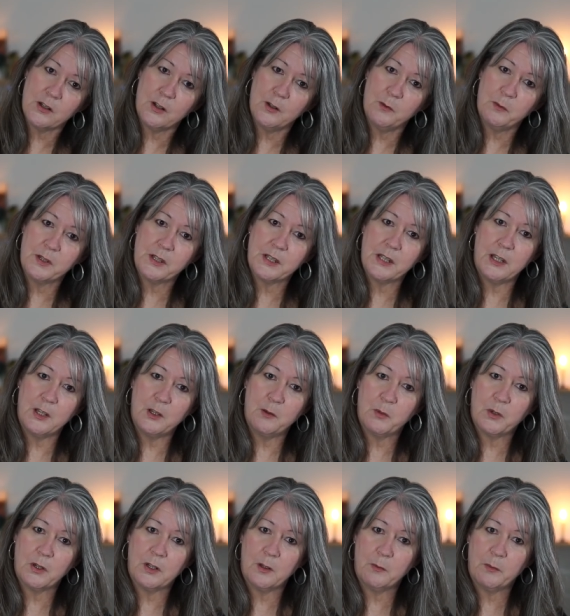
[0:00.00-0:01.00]
who would see you
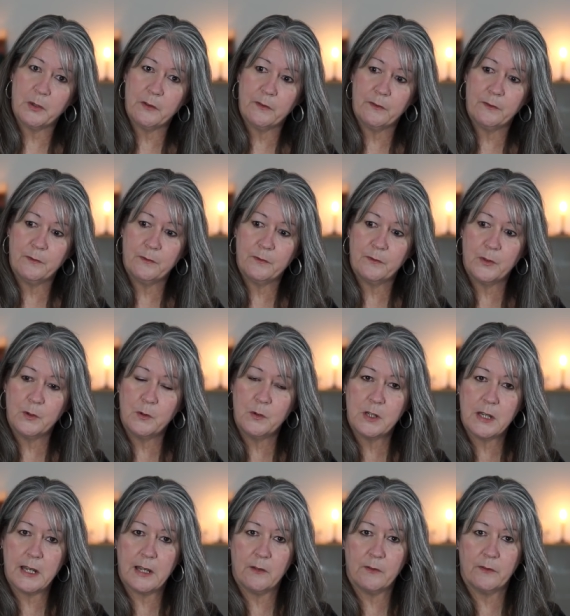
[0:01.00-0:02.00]
put a little bit of
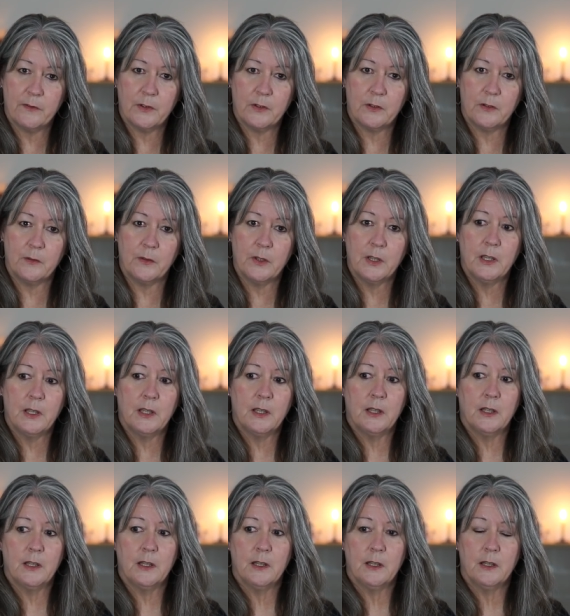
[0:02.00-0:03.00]
food down for
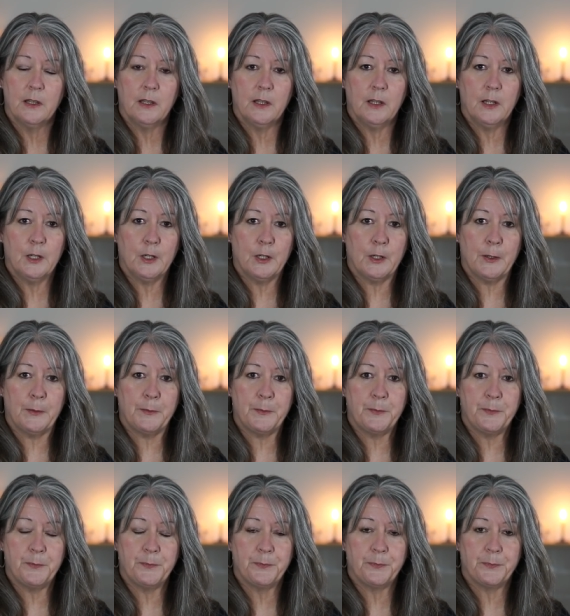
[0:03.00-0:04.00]

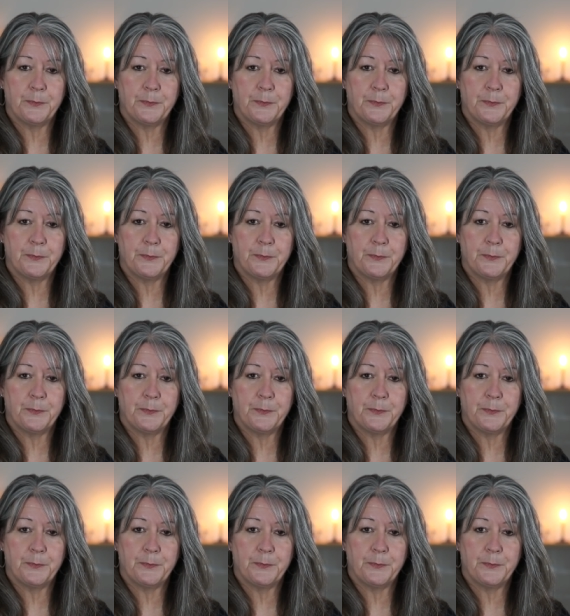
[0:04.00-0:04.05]
the